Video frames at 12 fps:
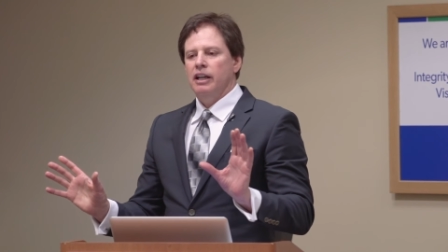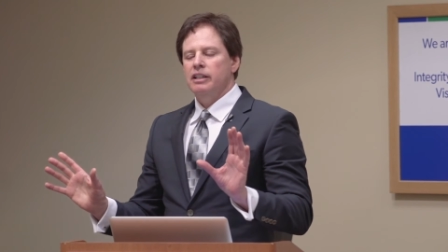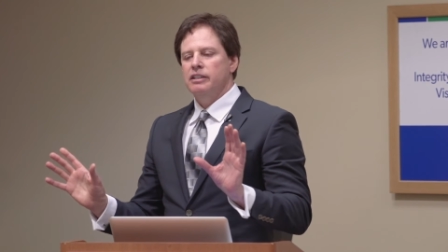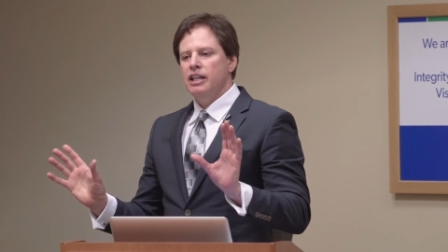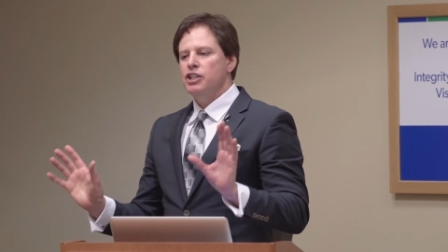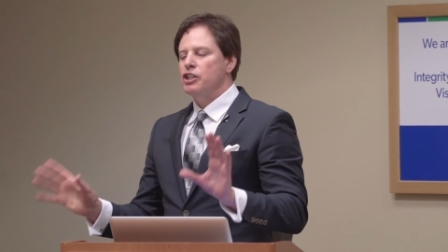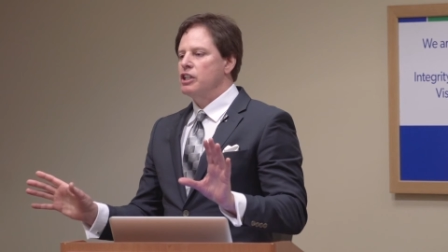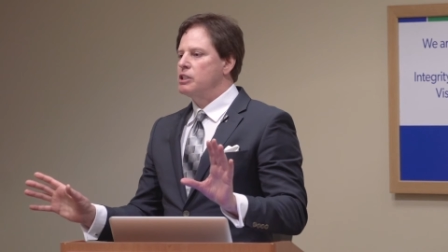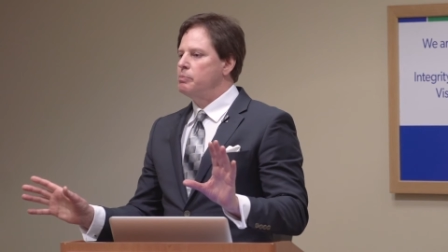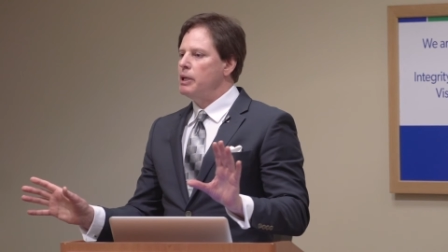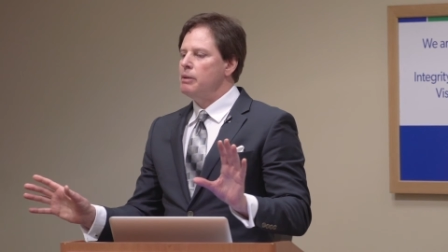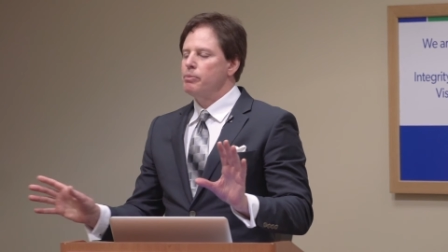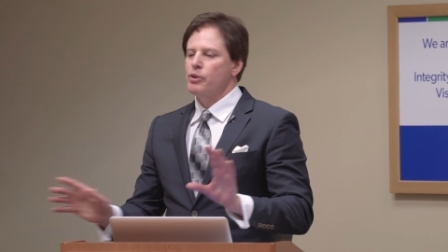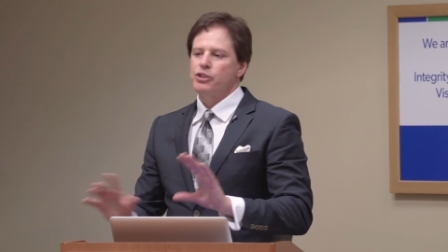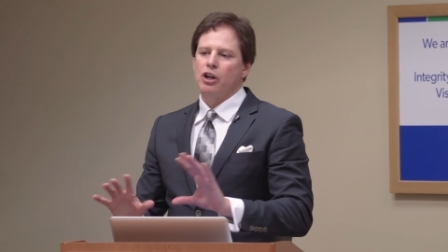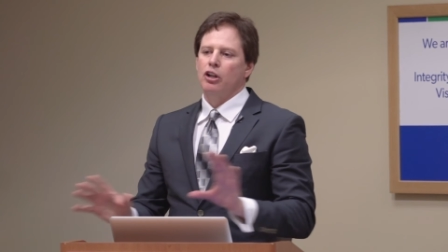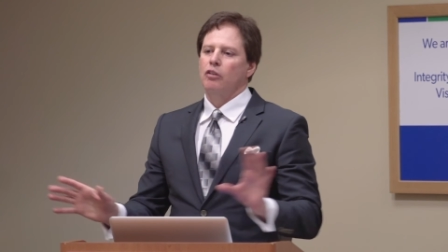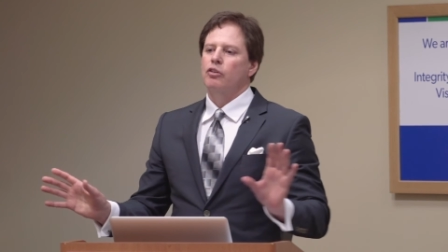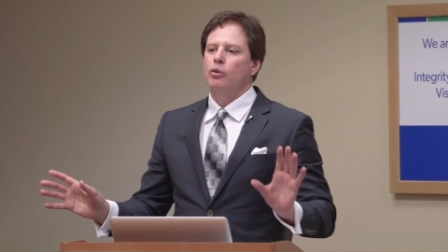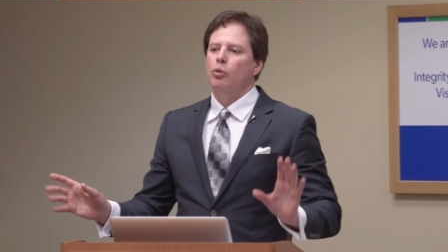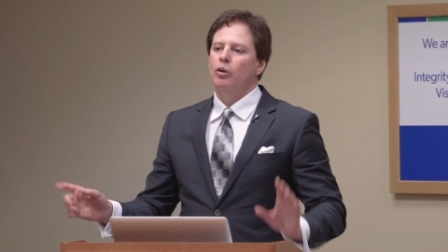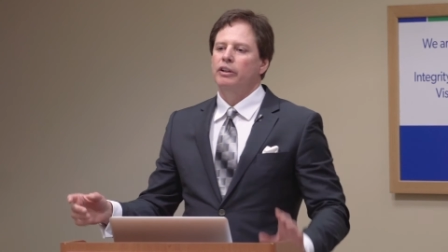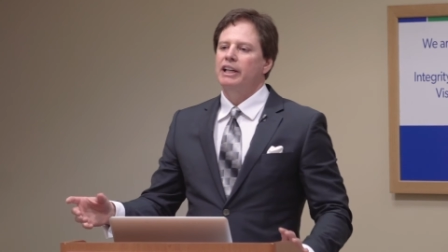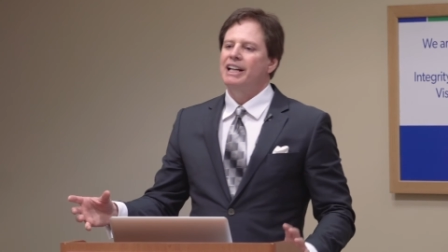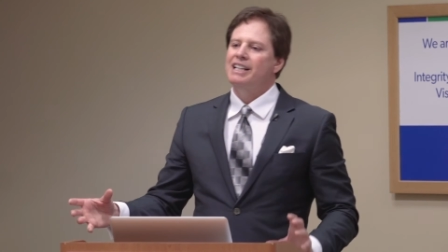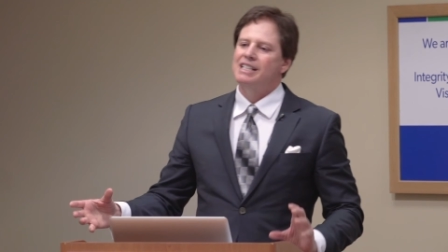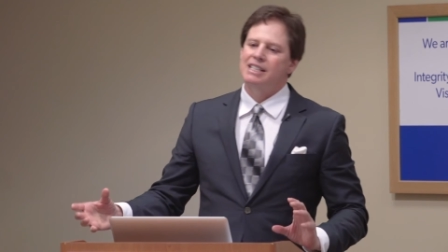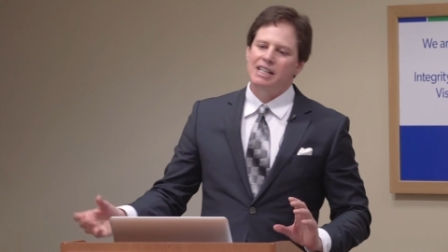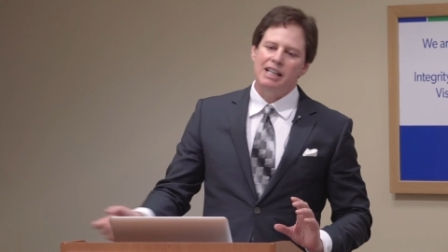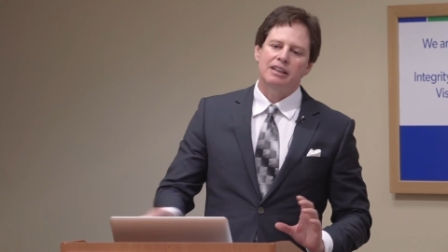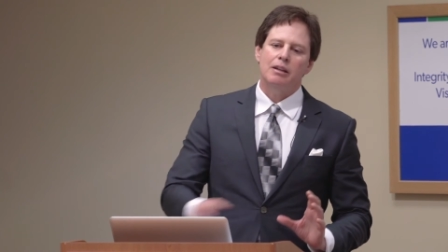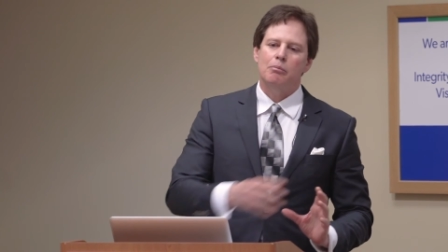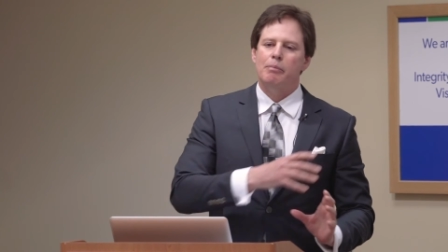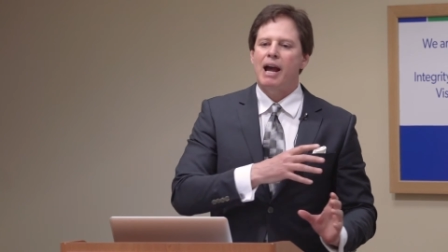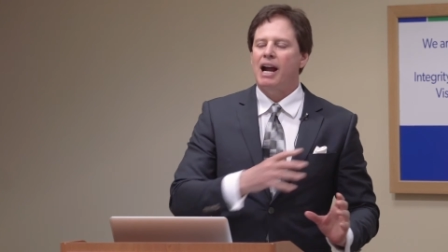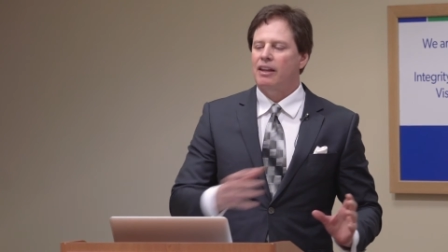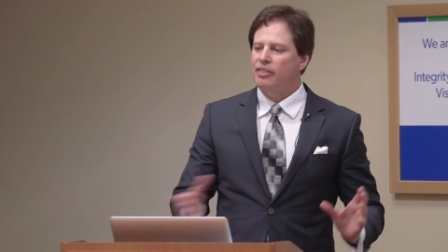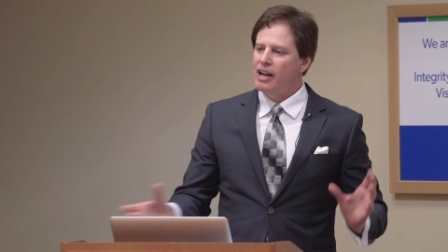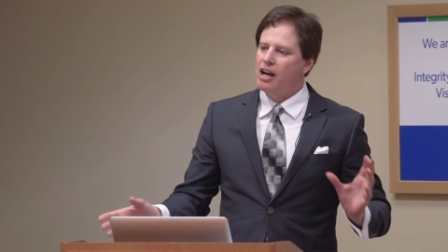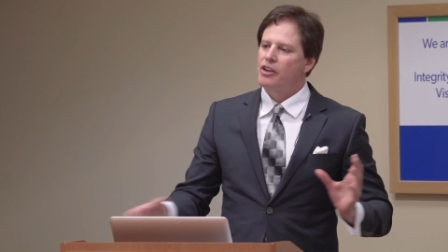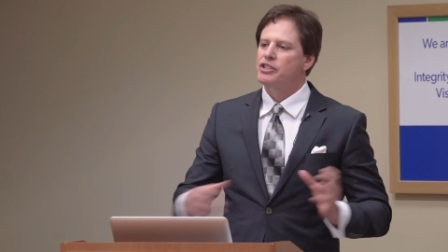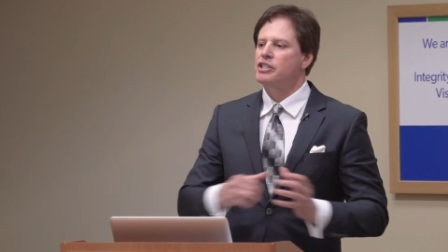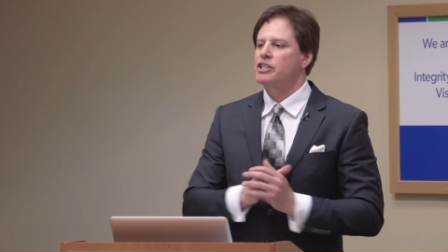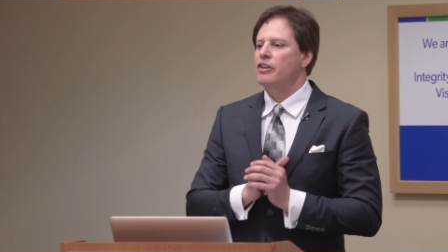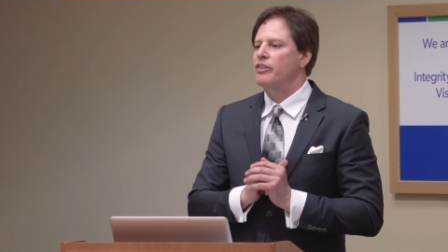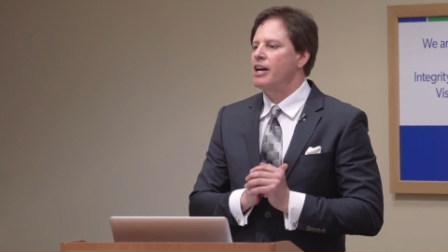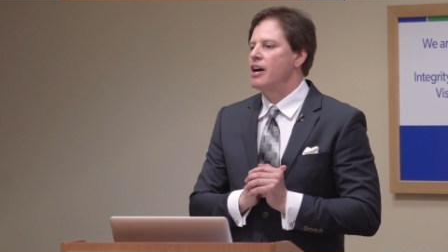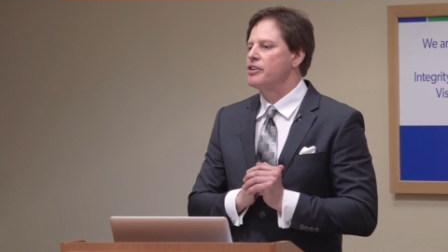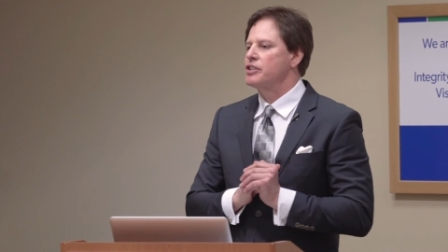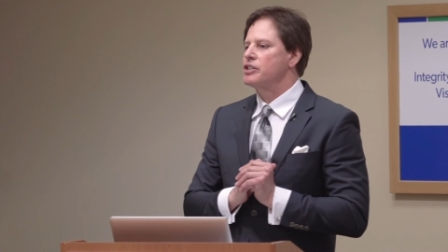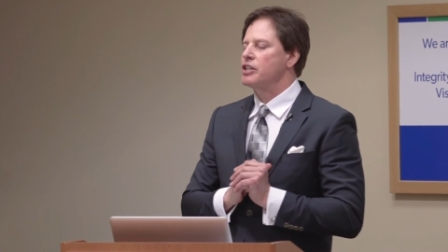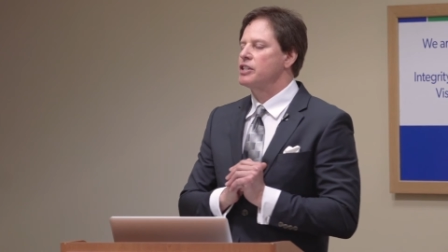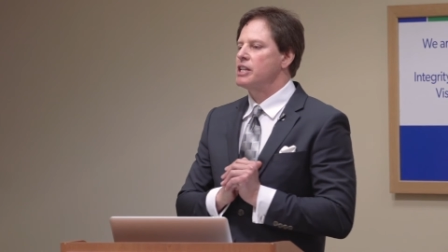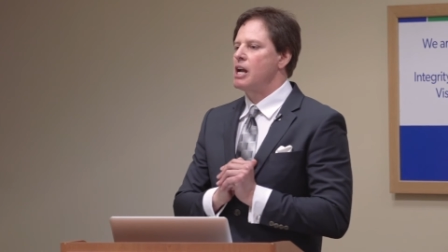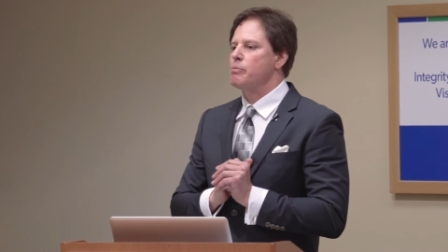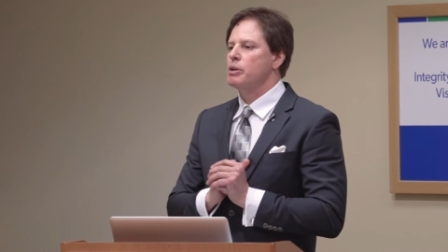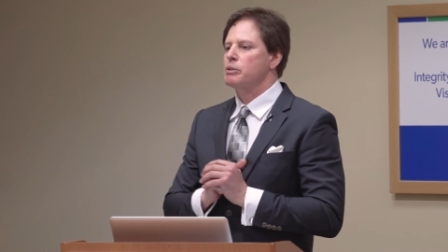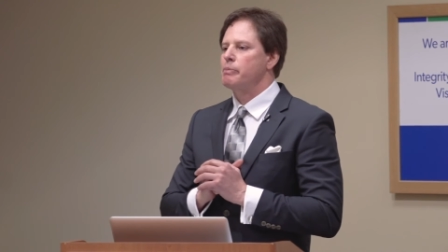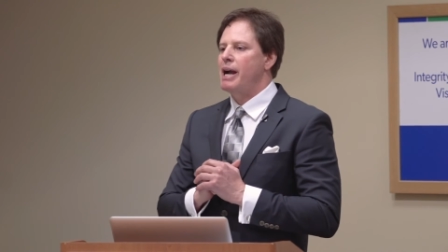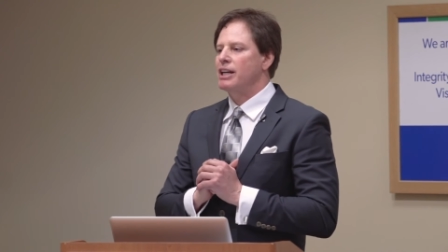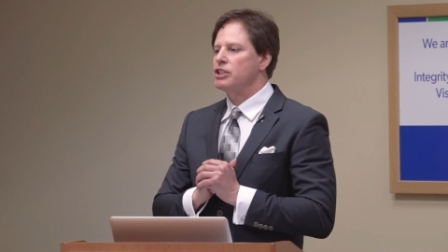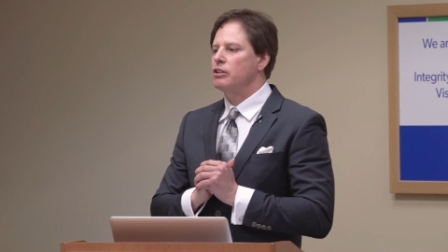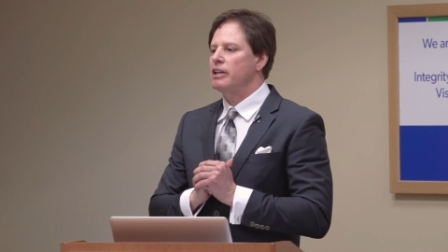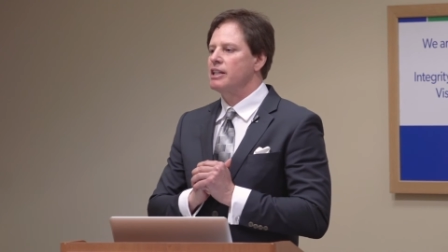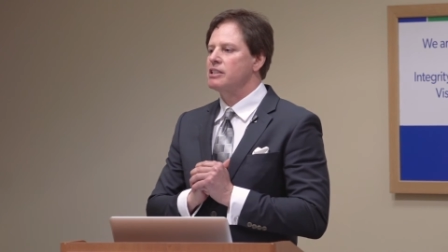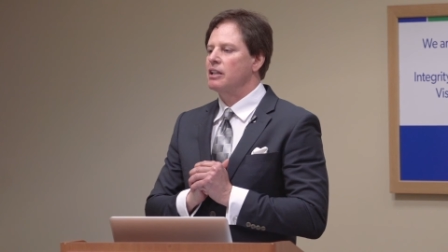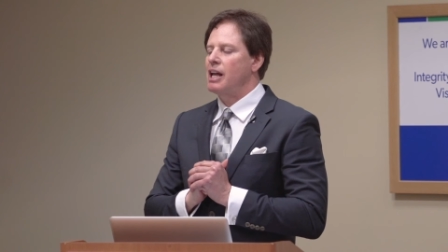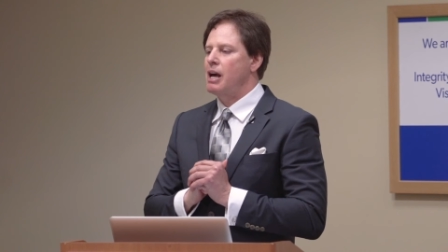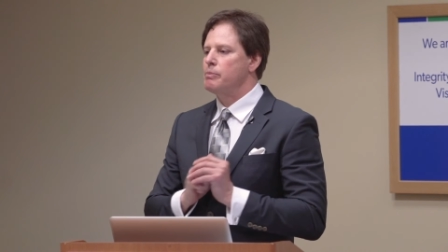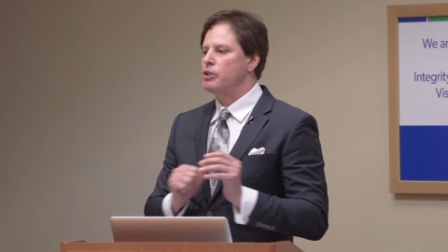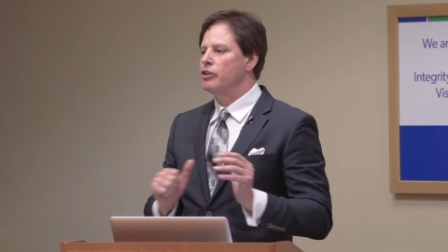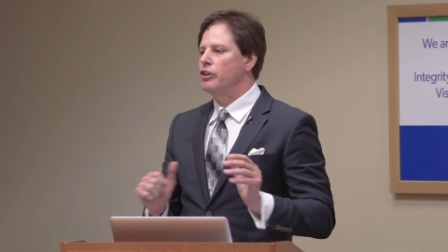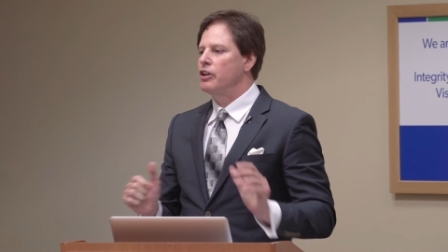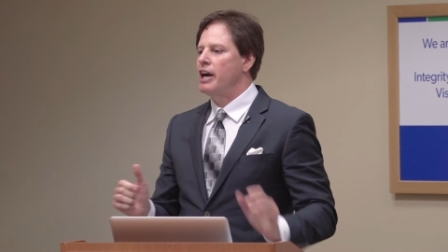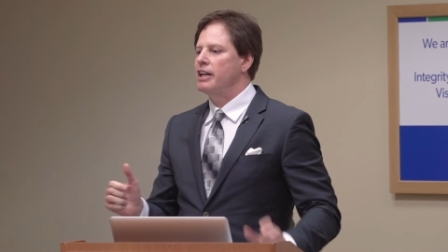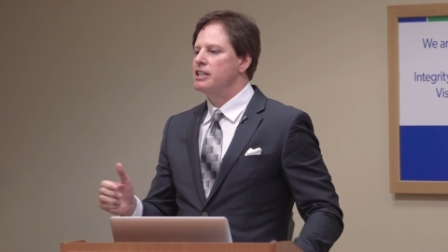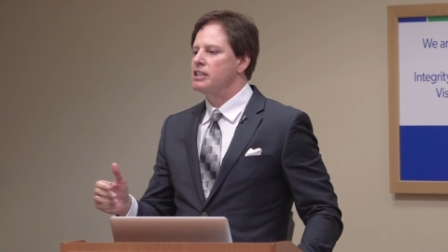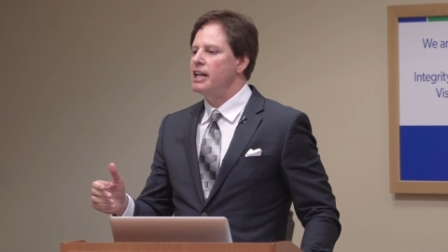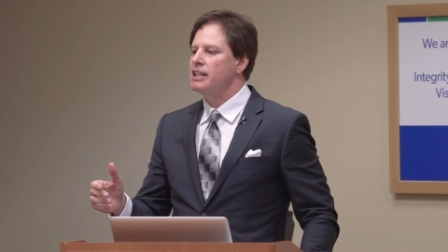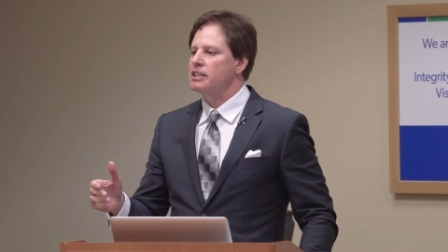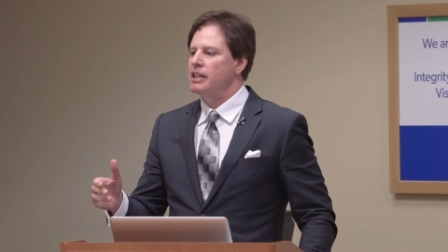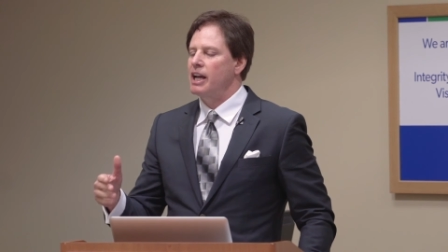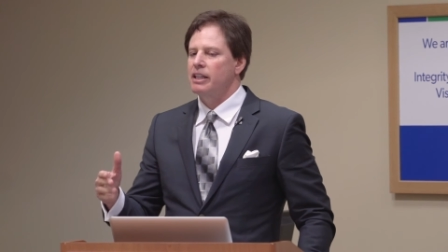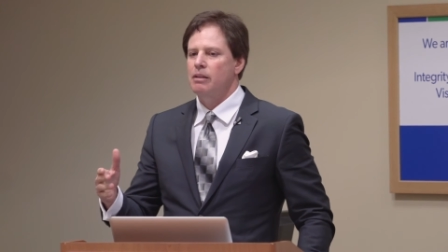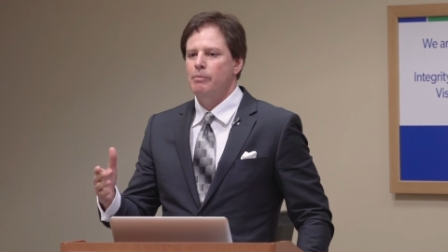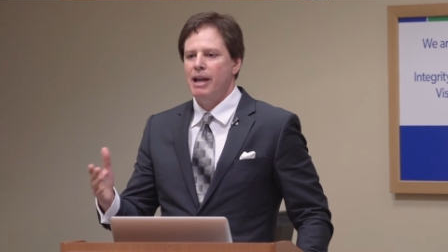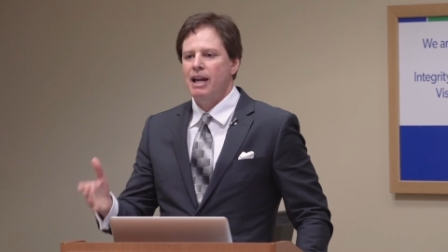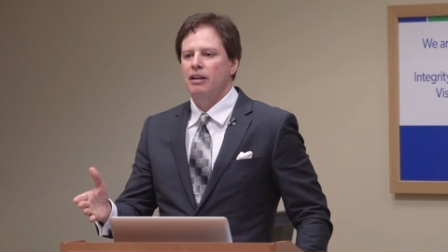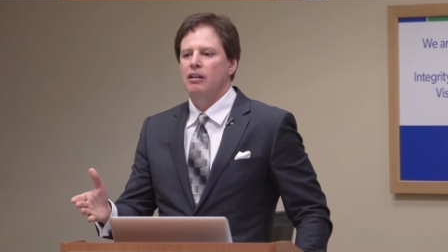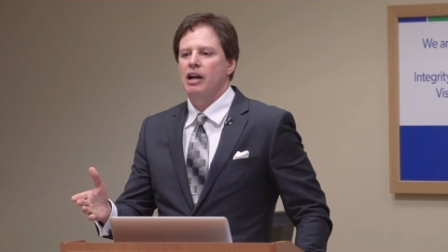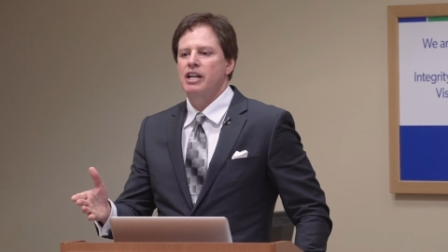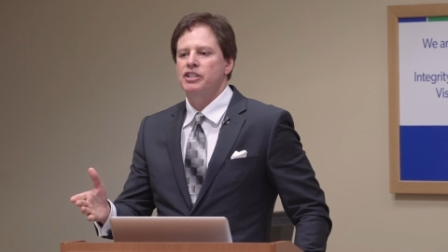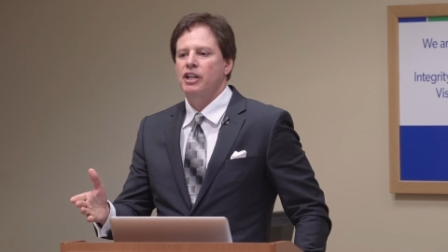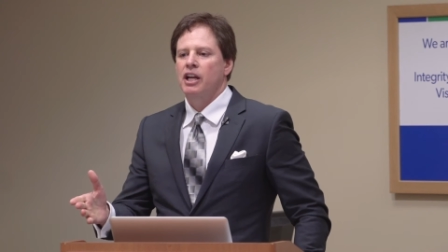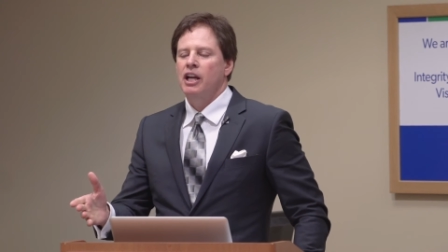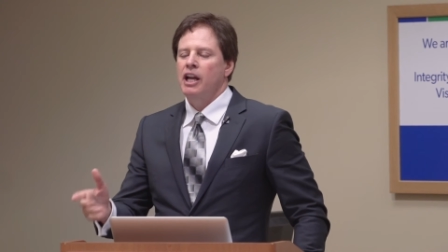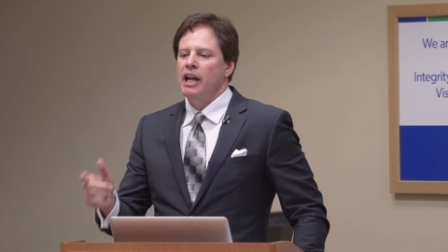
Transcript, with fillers: indigenous peoples all over the world, and he sent them back, thousands and thousands of samples back to his labs in the United States and had them analyzed.